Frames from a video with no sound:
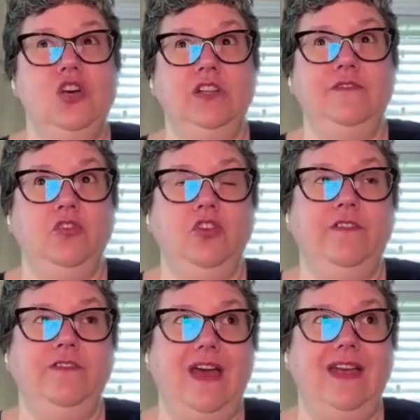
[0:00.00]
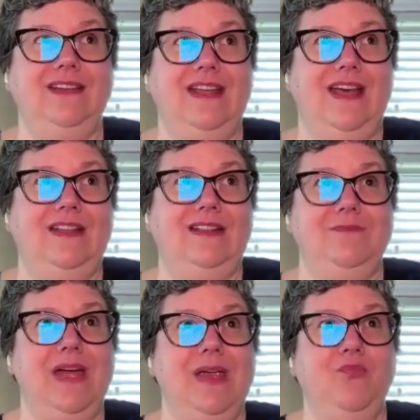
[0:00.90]
Not for the fact
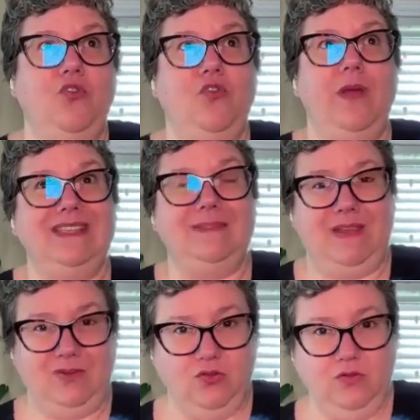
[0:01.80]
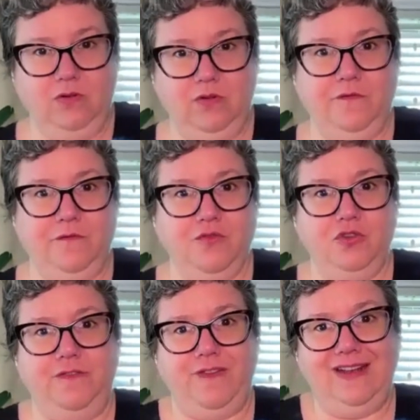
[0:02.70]
that my program is bigger,
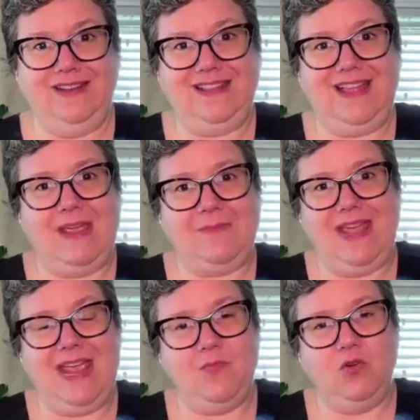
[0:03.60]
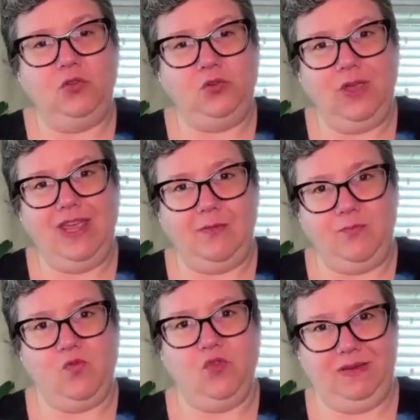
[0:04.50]
for the fact that I'm able to
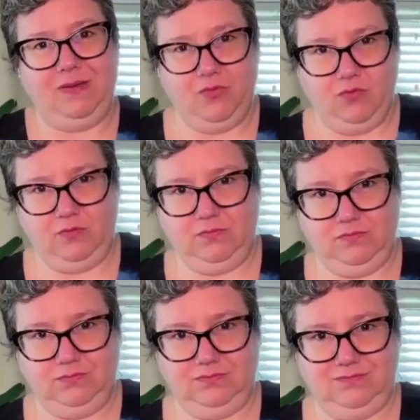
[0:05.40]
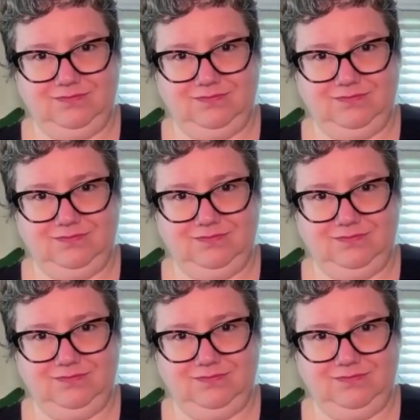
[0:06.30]
help more people